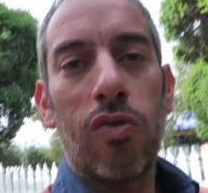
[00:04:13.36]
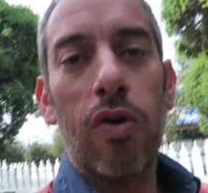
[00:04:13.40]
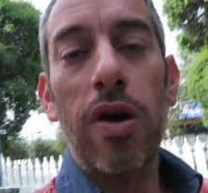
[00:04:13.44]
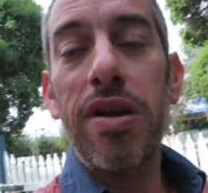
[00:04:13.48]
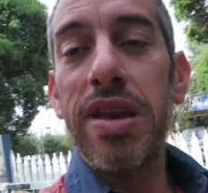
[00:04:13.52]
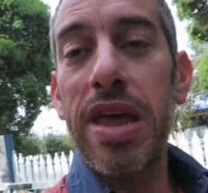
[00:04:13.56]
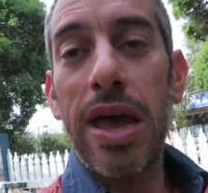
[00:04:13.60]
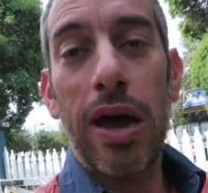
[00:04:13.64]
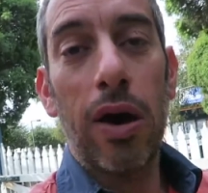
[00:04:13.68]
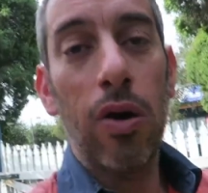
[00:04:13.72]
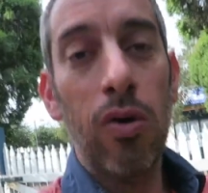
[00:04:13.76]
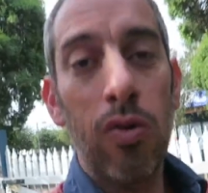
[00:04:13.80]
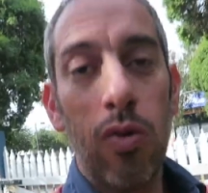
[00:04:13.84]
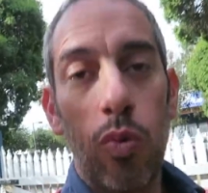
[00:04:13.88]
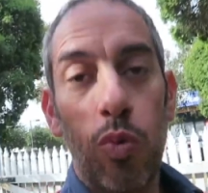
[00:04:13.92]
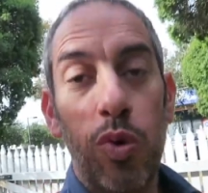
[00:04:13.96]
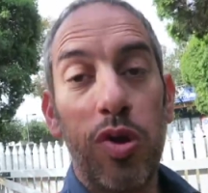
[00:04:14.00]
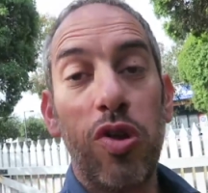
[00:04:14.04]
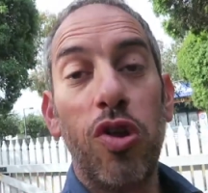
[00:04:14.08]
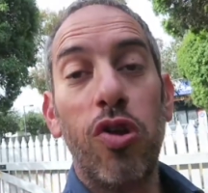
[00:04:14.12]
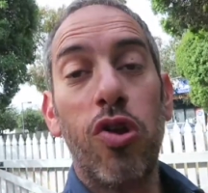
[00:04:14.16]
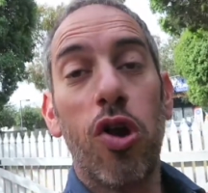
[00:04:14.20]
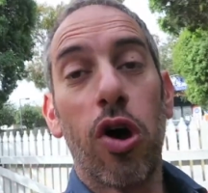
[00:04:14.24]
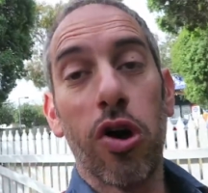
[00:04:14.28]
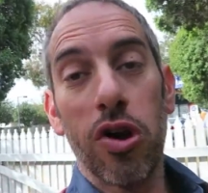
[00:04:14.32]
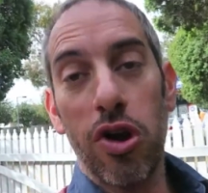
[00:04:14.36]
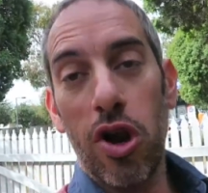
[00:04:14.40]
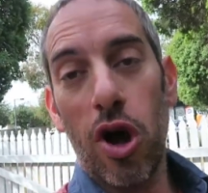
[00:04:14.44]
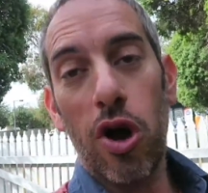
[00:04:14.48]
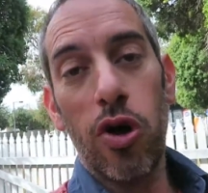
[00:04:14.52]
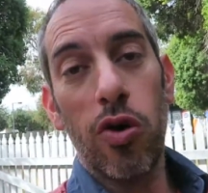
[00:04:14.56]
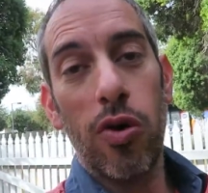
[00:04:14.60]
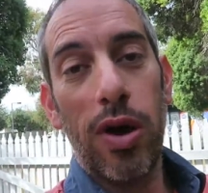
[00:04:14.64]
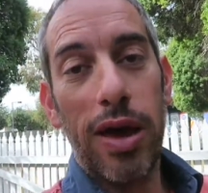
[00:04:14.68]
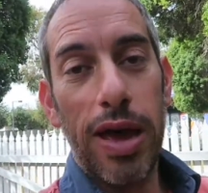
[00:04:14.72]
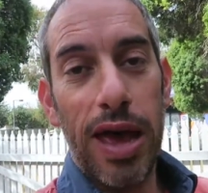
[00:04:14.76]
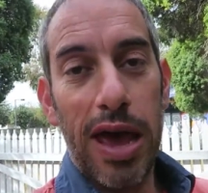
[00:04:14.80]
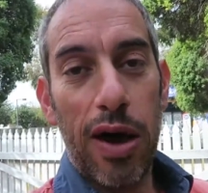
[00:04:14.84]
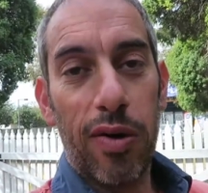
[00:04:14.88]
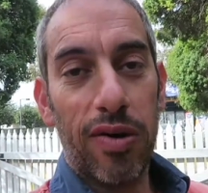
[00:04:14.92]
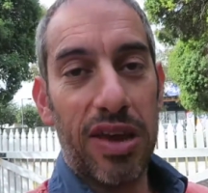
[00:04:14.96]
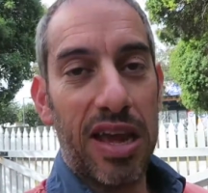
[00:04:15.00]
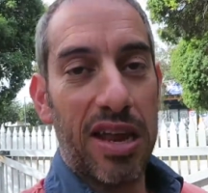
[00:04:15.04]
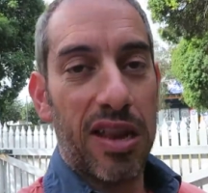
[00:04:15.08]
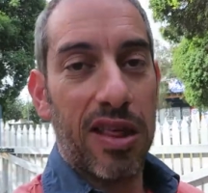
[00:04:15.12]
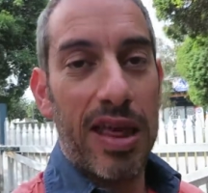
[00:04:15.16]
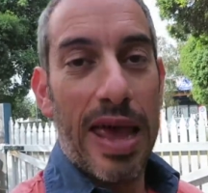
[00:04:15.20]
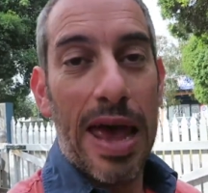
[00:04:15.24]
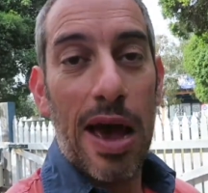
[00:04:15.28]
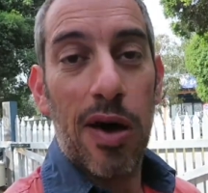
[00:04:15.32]
Right now, we do not know how it,
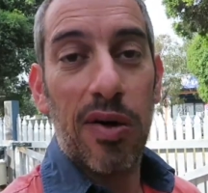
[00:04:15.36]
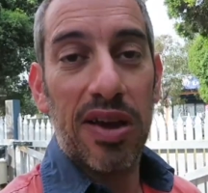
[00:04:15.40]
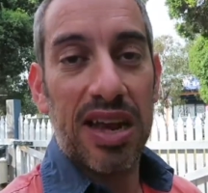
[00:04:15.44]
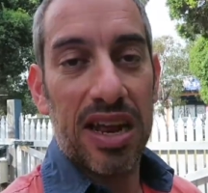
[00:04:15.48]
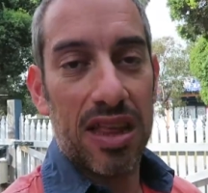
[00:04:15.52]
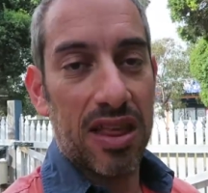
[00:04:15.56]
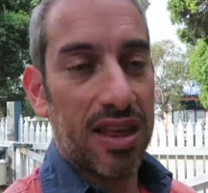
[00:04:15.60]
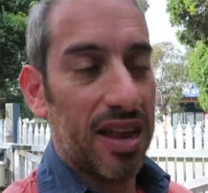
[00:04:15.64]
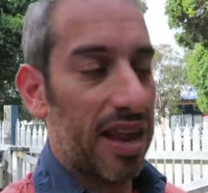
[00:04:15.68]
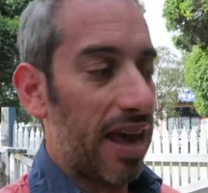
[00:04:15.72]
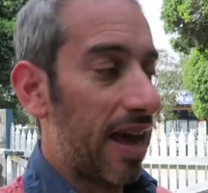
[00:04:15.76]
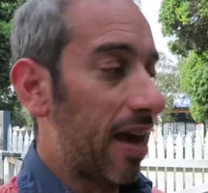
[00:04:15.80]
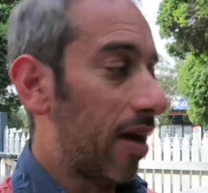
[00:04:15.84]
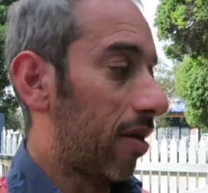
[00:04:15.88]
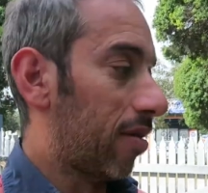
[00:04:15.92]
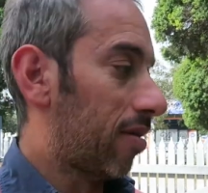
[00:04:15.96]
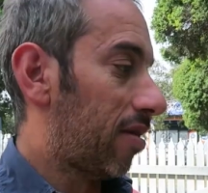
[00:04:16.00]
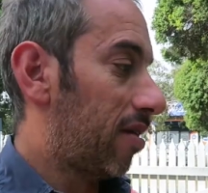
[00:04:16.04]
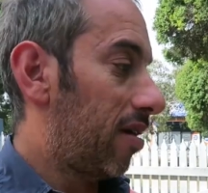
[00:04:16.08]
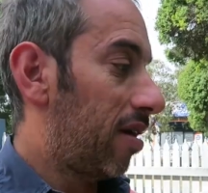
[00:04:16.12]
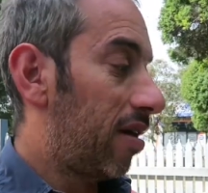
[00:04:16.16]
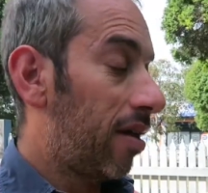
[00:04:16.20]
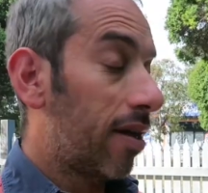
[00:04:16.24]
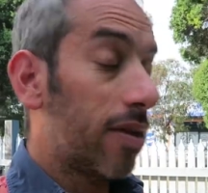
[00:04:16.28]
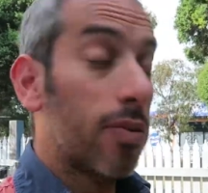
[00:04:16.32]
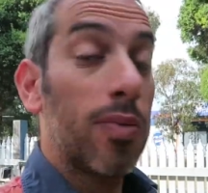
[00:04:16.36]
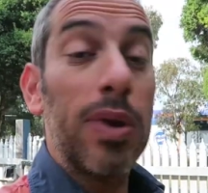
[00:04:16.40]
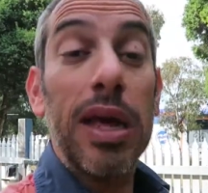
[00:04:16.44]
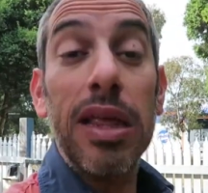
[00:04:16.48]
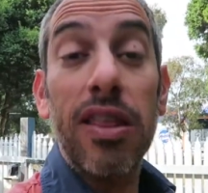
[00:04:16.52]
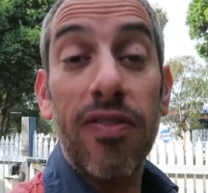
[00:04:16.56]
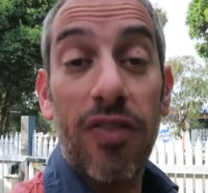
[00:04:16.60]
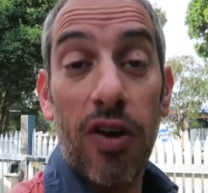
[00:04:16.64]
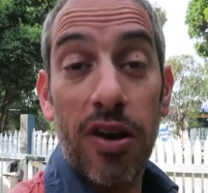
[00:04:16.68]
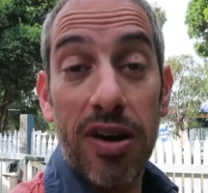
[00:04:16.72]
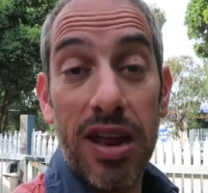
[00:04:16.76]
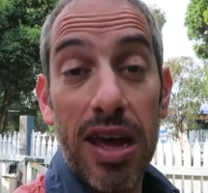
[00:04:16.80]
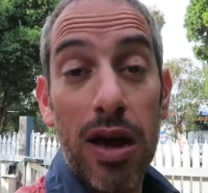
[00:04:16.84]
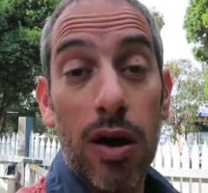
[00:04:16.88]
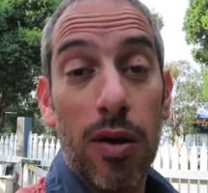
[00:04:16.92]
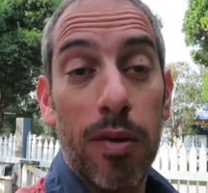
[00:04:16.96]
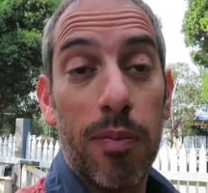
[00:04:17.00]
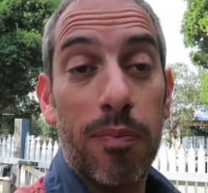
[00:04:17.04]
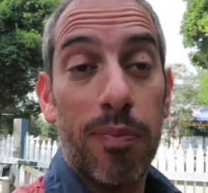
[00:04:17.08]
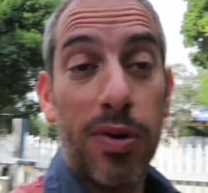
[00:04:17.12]
get, how it gets to the house. So we need to find out,